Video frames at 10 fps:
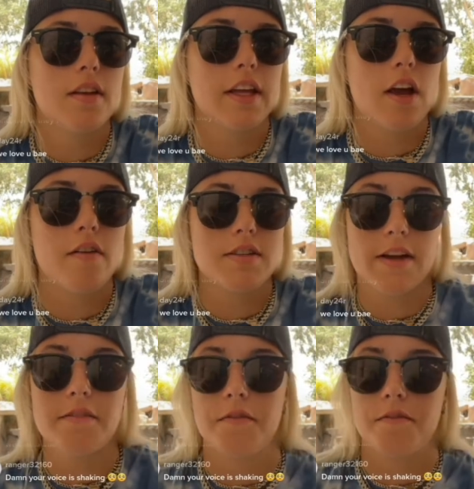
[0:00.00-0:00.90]
Like, obviously
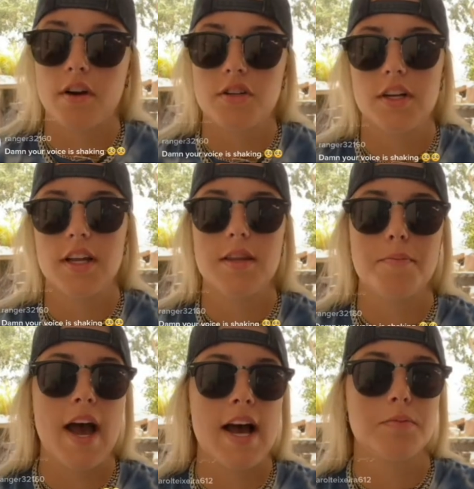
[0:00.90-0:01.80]
I've done fuck shit in the
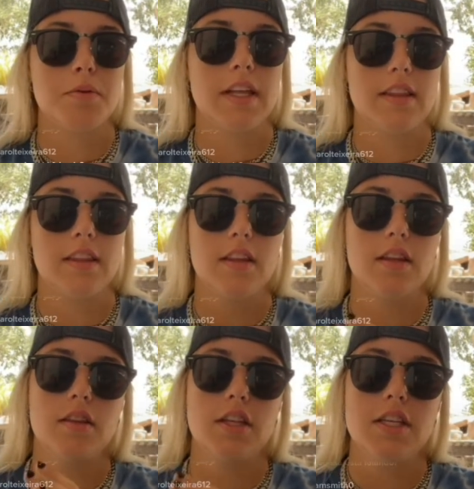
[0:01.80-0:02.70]
past, but, like,
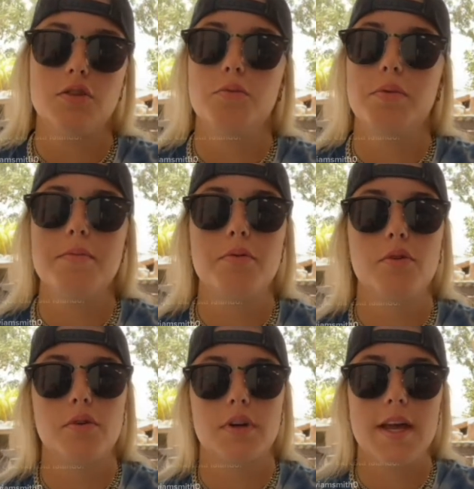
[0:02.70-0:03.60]
these two
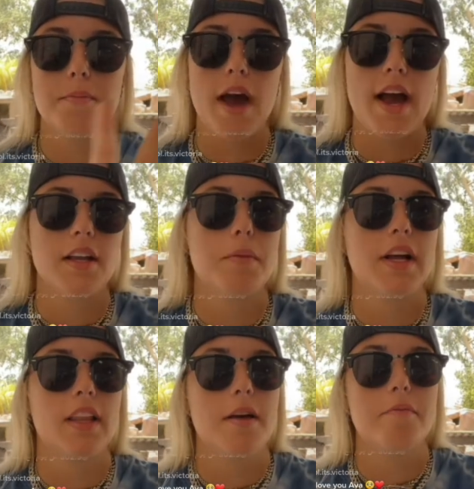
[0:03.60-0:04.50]
people came back into
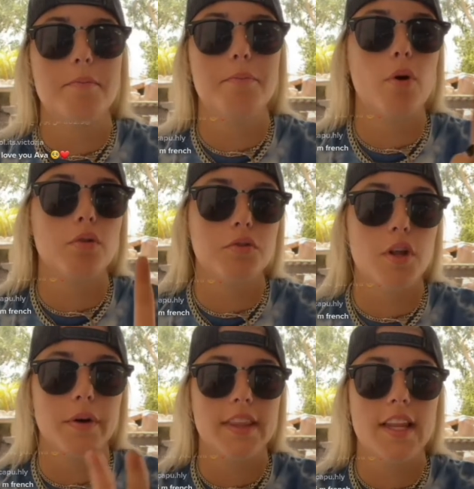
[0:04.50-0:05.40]
my life both
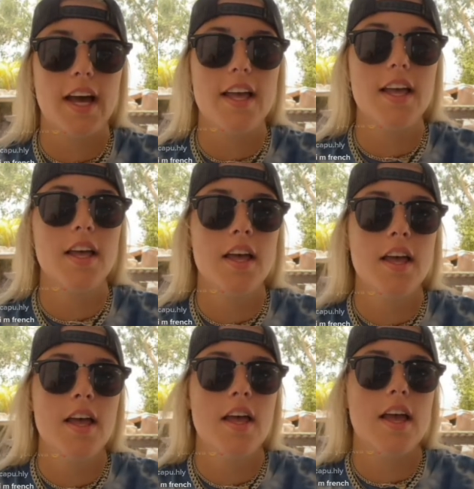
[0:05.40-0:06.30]
knowing that,
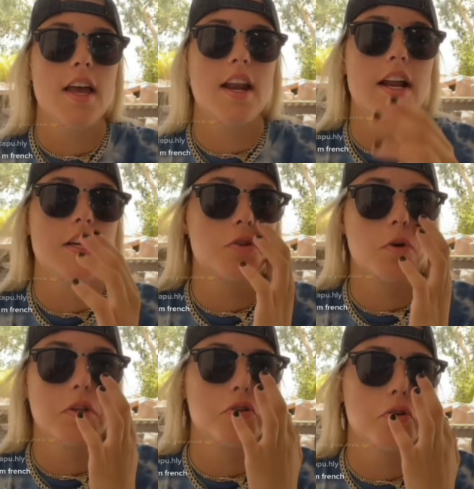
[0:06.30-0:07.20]
and I just
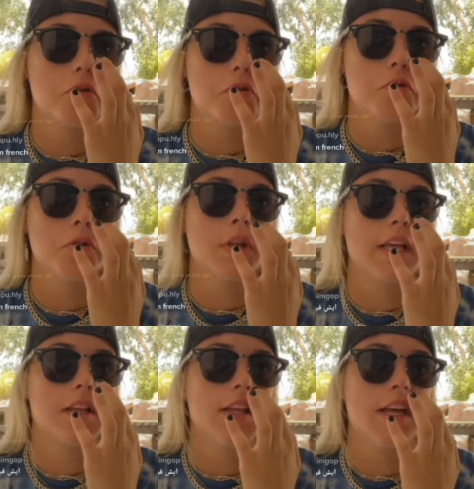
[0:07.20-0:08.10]
told the truth to,
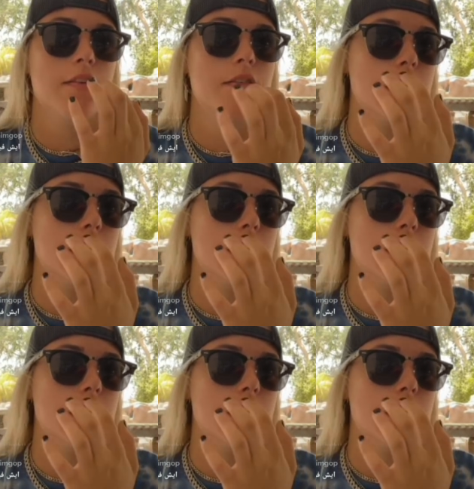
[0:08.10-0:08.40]
like, Liv.